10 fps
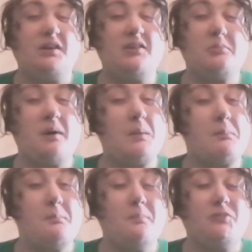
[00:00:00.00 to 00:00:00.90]
have
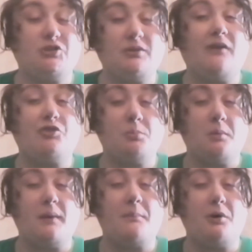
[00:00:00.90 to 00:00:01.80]
some
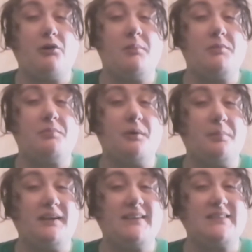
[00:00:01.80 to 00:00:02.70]
of my poems
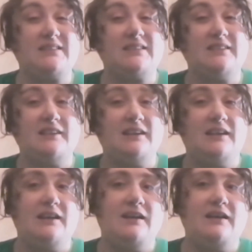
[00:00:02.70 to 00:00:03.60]
published.
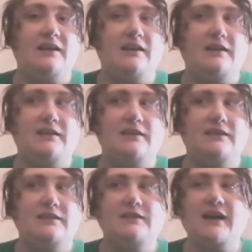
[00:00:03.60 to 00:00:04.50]

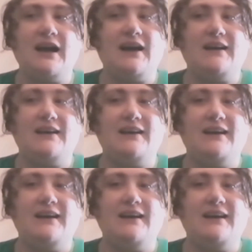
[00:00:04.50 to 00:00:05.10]
I